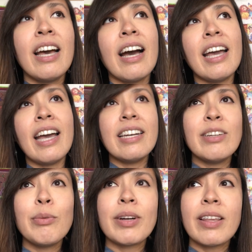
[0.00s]
I
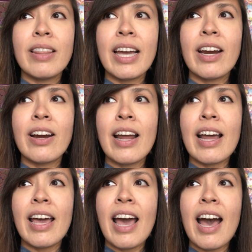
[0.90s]
ended work there,
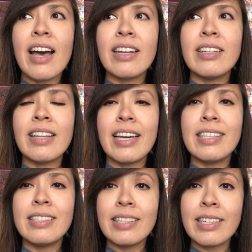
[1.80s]
and I had
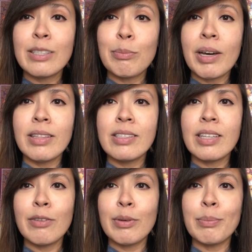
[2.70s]
like 6 months
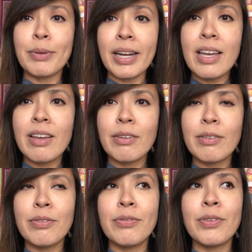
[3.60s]
of a break
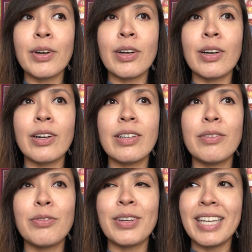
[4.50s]
for
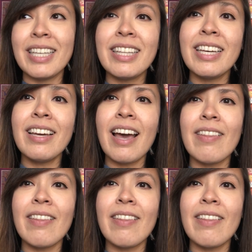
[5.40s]
healing,